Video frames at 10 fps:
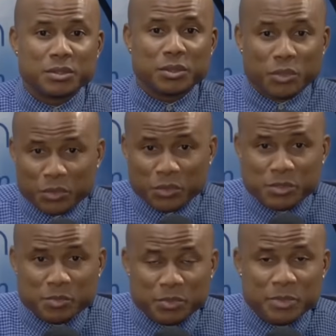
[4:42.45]

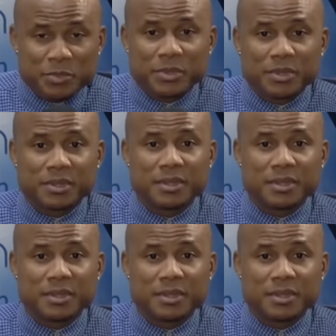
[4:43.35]
those people